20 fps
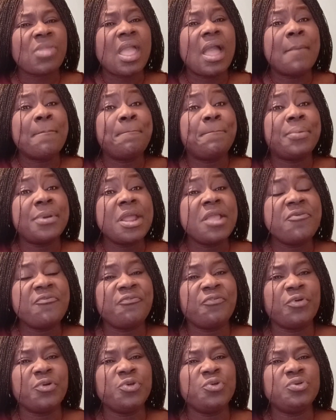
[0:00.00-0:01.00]
I'm praying
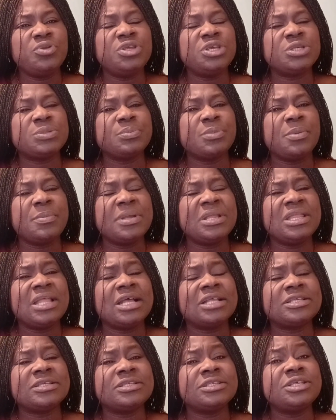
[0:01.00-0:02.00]
for you this moment
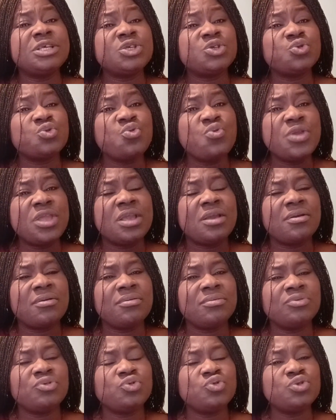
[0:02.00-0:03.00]
that this week,
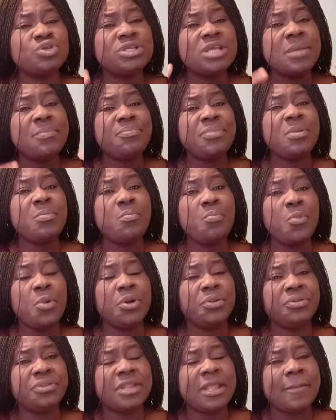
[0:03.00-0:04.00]
today be
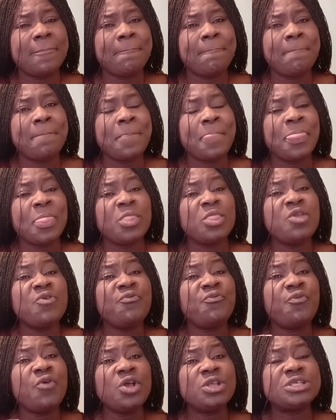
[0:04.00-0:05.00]
Monday, the
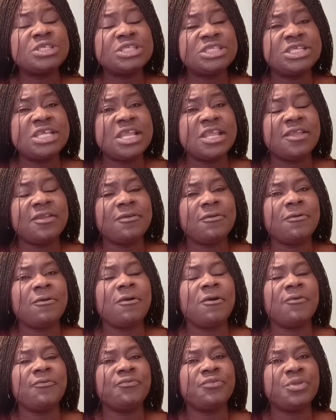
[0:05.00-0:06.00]
fourth day
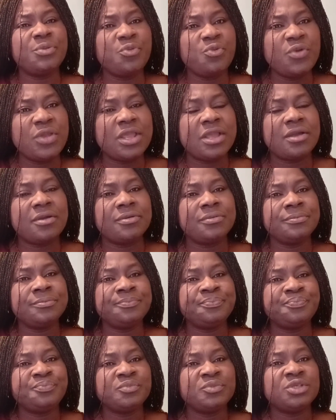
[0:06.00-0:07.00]
of the week,
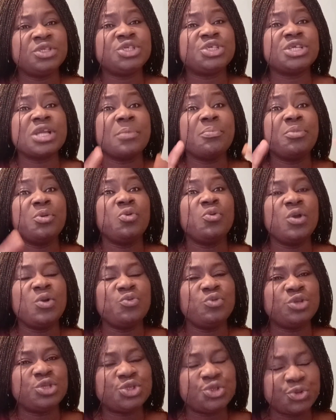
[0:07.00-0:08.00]
shall be well
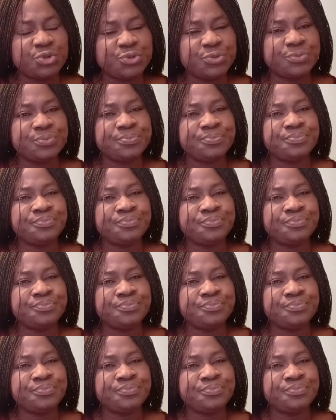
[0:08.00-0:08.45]
with you.